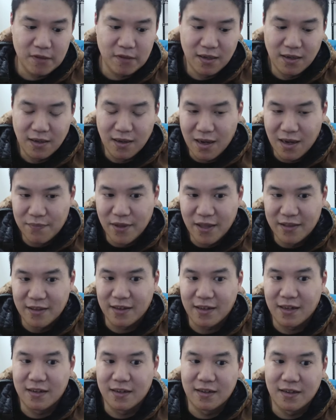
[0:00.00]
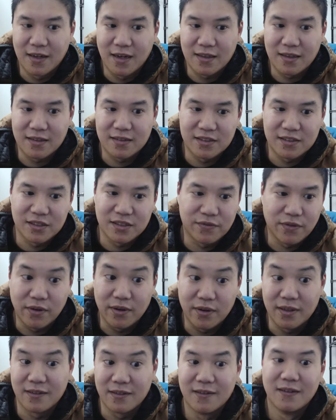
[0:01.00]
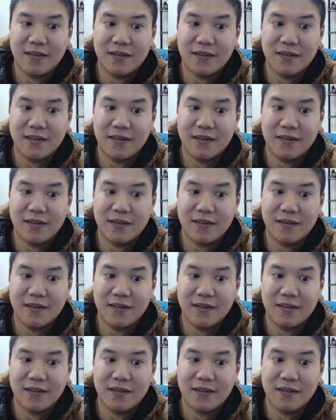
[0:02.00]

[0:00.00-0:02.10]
I'm not that kind of guy that just very